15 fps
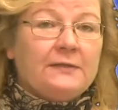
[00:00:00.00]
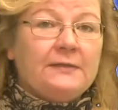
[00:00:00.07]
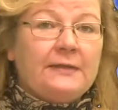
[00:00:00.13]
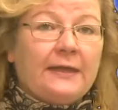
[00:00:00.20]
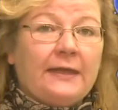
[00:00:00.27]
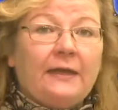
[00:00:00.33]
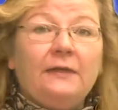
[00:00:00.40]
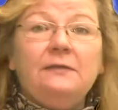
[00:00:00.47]

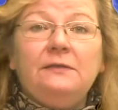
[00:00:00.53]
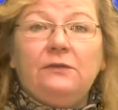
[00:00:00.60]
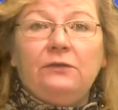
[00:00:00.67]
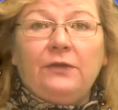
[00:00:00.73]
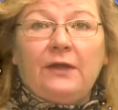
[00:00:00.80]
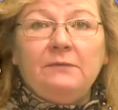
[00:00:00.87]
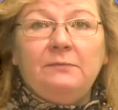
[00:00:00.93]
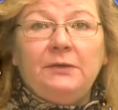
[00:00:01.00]
today until
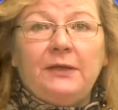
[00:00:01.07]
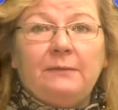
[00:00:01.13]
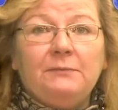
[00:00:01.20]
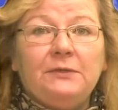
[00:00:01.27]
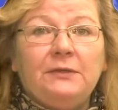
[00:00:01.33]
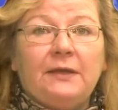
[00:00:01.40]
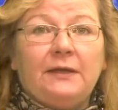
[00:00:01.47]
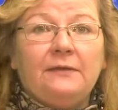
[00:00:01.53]
9 p.m.
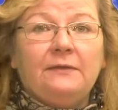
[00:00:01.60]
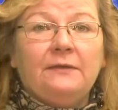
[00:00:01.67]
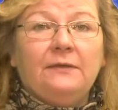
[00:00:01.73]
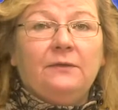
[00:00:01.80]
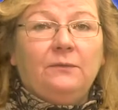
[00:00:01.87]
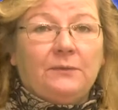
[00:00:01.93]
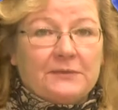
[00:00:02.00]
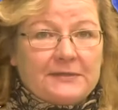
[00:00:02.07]
tonight
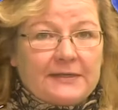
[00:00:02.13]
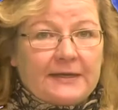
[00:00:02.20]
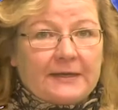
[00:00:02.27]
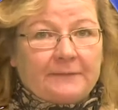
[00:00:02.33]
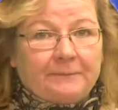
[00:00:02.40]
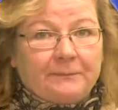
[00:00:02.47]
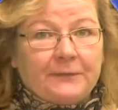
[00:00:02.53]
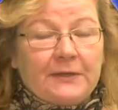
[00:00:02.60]
once
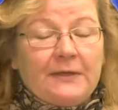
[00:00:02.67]
again.